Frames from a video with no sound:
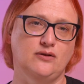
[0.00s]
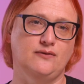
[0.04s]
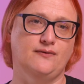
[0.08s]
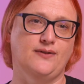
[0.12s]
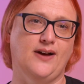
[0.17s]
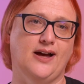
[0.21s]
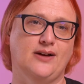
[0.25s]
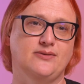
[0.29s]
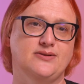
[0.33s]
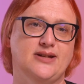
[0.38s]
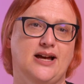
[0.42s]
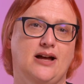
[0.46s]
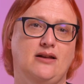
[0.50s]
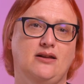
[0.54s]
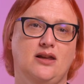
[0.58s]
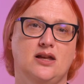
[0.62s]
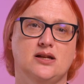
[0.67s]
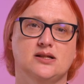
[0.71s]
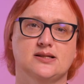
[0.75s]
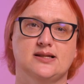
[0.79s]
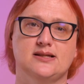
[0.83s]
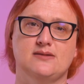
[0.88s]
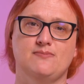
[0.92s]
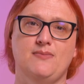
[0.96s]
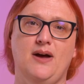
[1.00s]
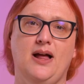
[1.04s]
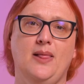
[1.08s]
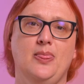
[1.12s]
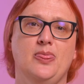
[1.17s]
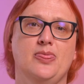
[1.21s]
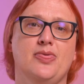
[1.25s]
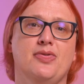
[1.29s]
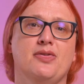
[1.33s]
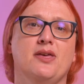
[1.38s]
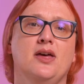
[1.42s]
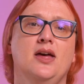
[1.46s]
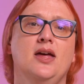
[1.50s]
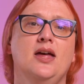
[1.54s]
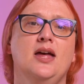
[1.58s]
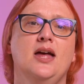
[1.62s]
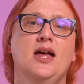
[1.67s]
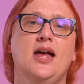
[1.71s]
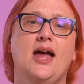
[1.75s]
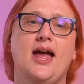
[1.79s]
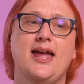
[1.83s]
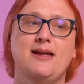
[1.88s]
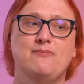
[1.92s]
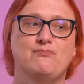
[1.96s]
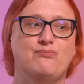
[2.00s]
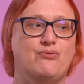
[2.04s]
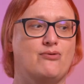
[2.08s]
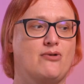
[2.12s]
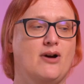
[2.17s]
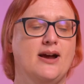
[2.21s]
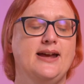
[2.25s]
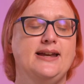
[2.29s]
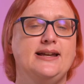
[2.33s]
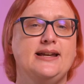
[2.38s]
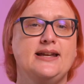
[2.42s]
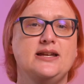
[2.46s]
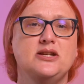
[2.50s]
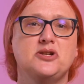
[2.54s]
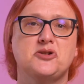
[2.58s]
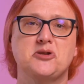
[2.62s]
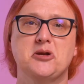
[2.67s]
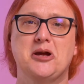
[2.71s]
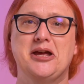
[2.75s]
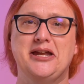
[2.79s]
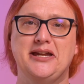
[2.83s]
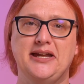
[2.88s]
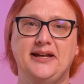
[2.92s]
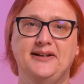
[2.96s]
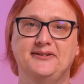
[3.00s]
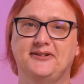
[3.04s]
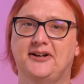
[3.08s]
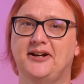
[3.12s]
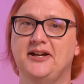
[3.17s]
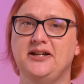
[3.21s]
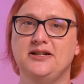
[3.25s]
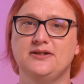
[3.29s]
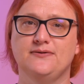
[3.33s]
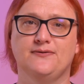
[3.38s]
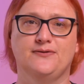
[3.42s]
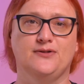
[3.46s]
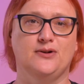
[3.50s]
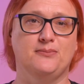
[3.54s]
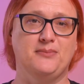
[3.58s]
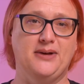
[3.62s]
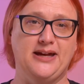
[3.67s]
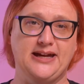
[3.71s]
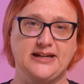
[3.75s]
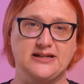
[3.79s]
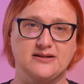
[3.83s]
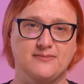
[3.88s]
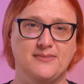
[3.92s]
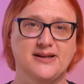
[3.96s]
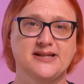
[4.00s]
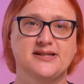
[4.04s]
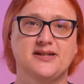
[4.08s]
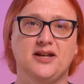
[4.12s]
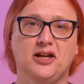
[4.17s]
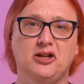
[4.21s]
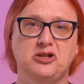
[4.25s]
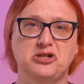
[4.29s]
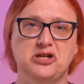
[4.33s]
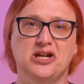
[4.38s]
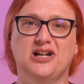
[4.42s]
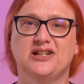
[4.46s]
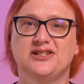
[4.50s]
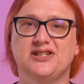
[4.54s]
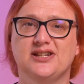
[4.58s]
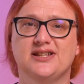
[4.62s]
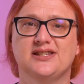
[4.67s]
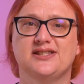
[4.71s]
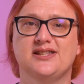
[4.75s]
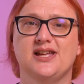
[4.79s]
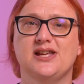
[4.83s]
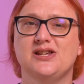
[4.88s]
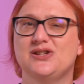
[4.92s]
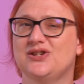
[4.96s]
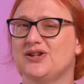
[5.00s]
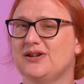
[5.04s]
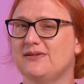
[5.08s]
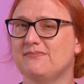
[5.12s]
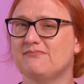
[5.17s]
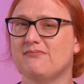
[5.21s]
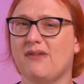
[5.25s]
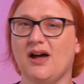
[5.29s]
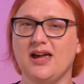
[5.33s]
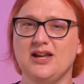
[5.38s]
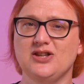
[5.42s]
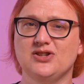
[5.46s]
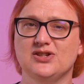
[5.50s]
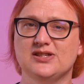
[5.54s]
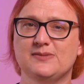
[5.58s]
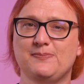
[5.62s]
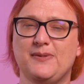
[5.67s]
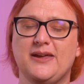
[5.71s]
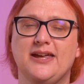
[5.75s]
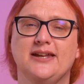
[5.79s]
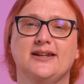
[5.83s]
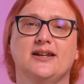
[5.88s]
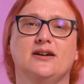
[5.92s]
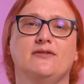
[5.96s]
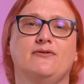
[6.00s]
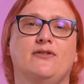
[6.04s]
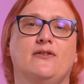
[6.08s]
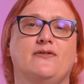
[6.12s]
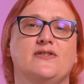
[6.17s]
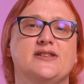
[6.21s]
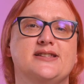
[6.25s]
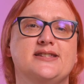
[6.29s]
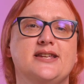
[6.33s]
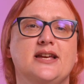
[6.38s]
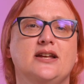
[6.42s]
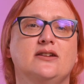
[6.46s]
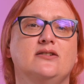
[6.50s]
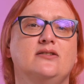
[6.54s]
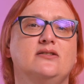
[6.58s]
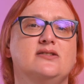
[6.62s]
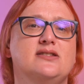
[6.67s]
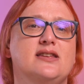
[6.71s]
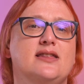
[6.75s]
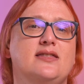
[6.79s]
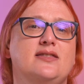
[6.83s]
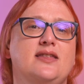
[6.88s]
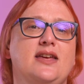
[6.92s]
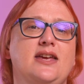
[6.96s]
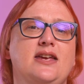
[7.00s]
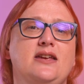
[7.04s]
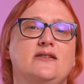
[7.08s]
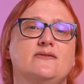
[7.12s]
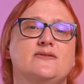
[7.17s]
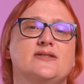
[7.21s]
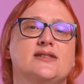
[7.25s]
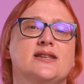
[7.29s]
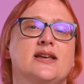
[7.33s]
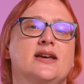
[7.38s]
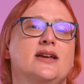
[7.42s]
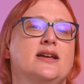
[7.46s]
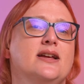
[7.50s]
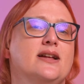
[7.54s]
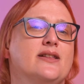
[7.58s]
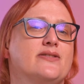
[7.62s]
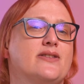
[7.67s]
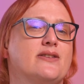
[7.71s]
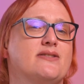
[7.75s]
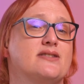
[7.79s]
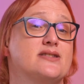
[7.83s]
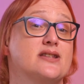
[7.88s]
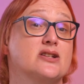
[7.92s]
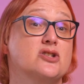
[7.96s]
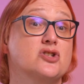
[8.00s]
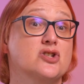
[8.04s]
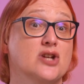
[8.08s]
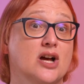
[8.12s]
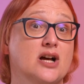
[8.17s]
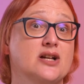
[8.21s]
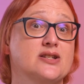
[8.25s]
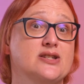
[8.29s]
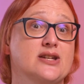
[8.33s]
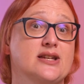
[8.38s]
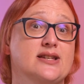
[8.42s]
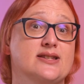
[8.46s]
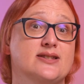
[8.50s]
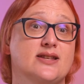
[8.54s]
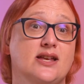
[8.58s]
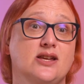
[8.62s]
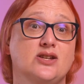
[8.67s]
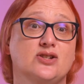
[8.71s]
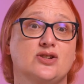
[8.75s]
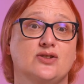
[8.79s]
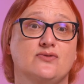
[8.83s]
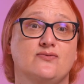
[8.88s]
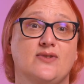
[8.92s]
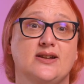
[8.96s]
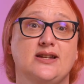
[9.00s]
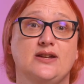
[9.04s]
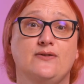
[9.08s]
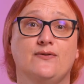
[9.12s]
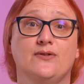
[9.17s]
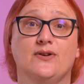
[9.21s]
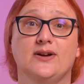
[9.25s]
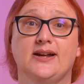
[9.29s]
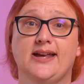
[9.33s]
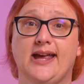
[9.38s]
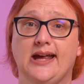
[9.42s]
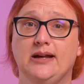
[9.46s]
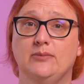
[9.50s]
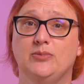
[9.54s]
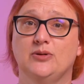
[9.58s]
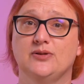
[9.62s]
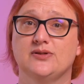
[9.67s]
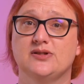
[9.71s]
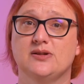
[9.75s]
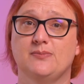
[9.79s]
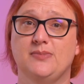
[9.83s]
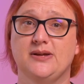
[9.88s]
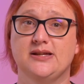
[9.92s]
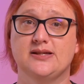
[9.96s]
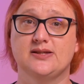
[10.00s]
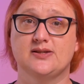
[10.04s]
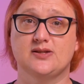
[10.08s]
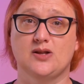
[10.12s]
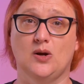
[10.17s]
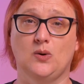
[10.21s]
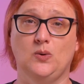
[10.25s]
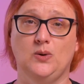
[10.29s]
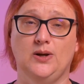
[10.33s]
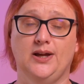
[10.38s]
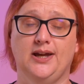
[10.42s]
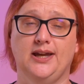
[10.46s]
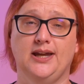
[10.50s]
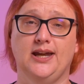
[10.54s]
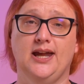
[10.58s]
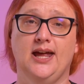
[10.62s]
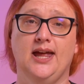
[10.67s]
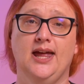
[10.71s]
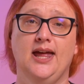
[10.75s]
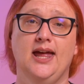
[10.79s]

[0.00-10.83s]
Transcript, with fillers: found out last month, a brightly shining light from a domestic charging station might just be enough of a signal to thieves that there's a charging station ready for a cable to be stolen.